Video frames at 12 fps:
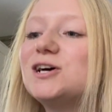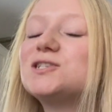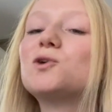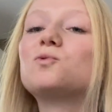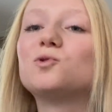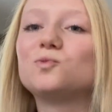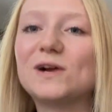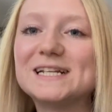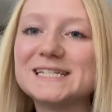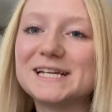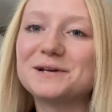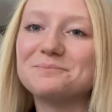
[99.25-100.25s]
So we're
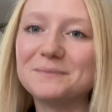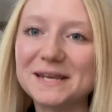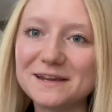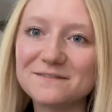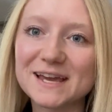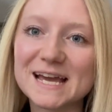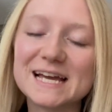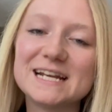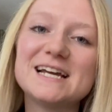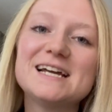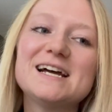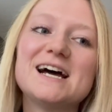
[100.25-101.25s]
renting a minivan,